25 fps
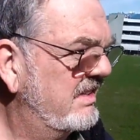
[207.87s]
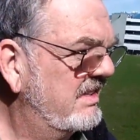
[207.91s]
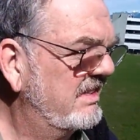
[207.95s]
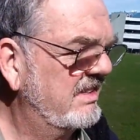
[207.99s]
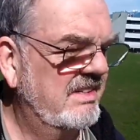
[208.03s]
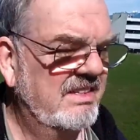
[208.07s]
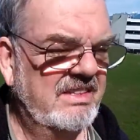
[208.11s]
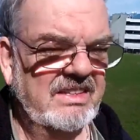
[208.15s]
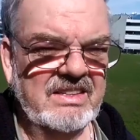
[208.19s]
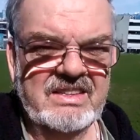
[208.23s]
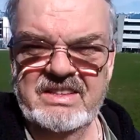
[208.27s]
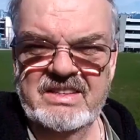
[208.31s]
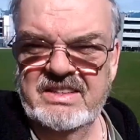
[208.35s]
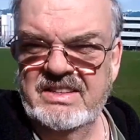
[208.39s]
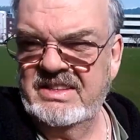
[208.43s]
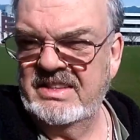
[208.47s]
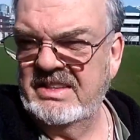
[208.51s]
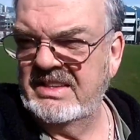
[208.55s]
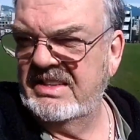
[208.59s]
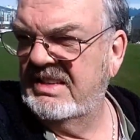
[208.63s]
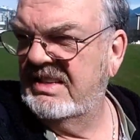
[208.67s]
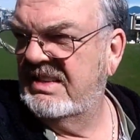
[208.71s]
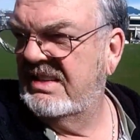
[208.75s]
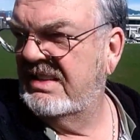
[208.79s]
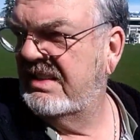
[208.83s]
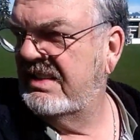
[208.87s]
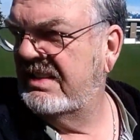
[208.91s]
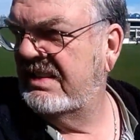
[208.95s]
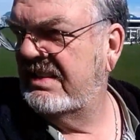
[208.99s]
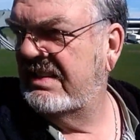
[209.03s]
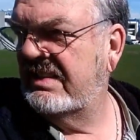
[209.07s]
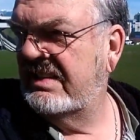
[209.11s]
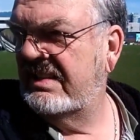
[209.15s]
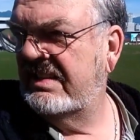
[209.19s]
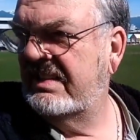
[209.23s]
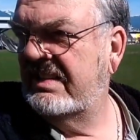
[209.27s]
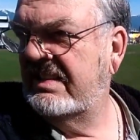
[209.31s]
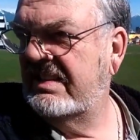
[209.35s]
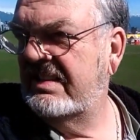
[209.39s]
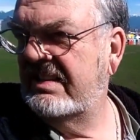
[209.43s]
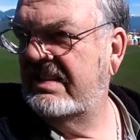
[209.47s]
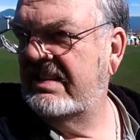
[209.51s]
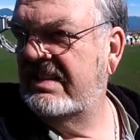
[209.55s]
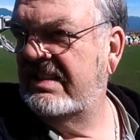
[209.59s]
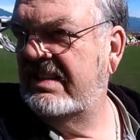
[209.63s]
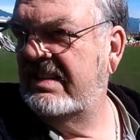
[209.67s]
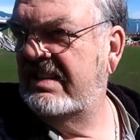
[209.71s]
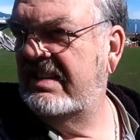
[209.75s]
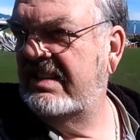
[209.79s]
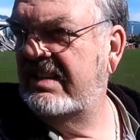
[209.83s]

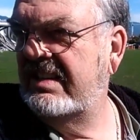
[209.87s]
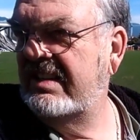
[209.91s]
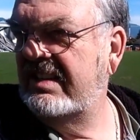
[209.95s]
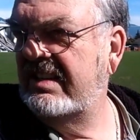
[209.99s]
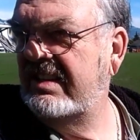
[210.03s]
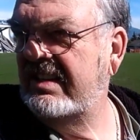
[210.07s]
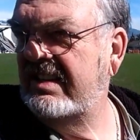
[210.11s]
[no speech]